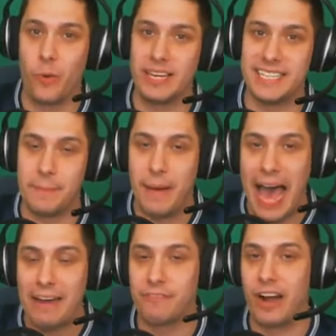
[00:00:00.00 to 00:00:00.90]
coins in the
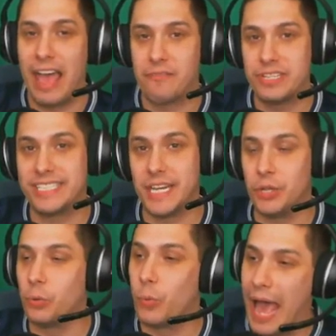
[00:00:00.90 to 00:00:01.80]
pot for every
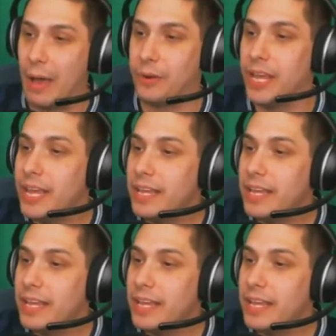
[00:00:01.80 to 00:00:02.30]
single round.